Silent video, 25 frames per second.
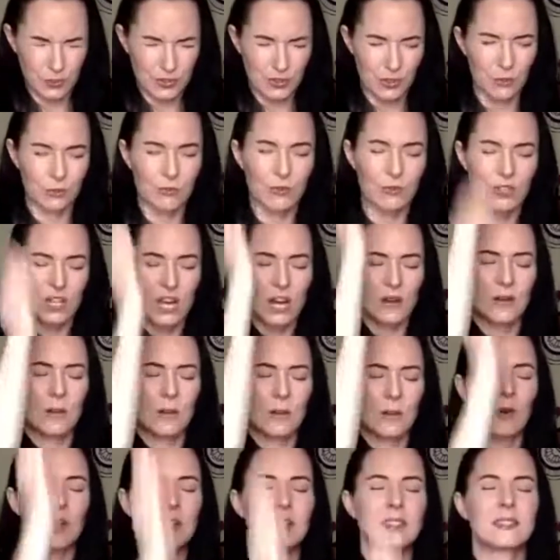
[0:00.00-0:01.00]
So the root
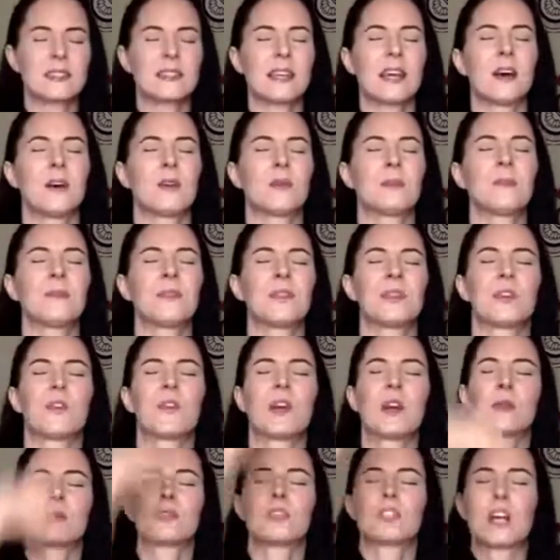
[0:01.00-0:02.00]
chakra points down, and
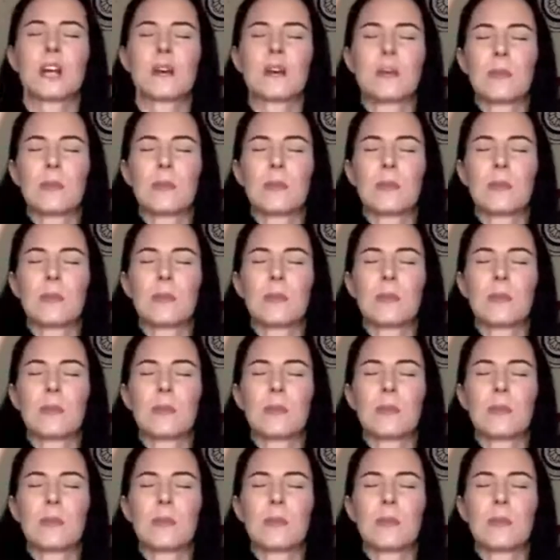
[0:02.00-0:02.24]
the crown